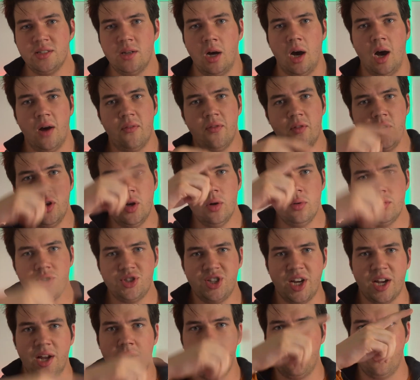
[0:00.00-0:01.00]
offer you,
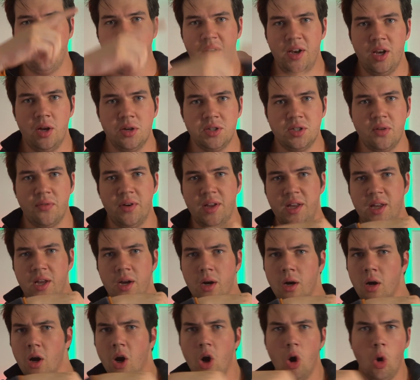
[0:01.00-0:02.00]
check out the videos over
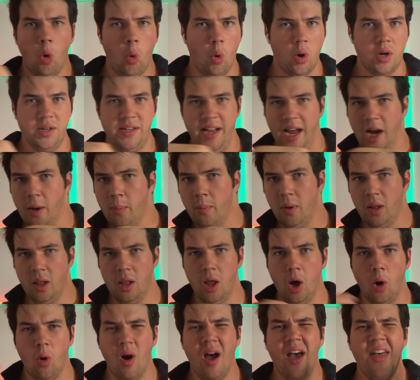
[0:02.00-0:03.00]
here or down
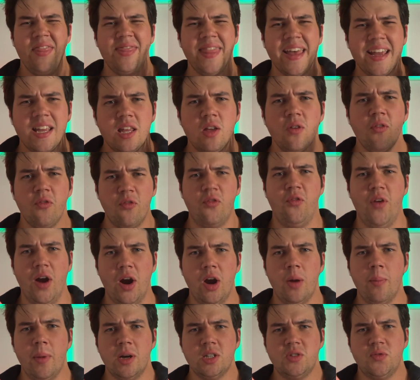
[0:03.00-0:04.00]
below. Thank you
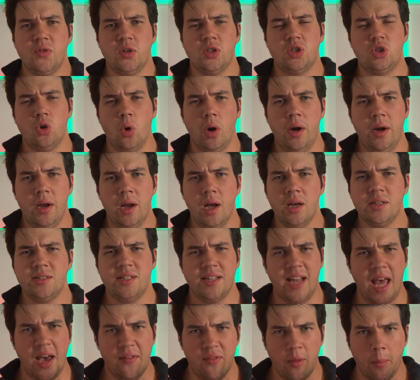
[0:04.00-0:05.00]
very much for joining us,
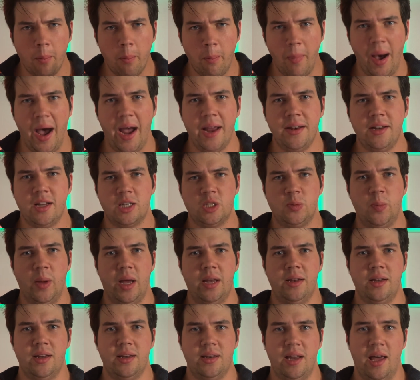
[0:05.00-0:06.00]
and have a
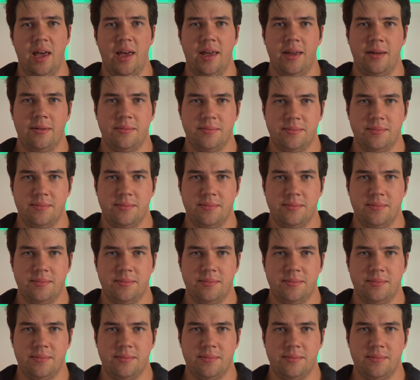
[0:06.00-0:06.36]
mind-expanding day.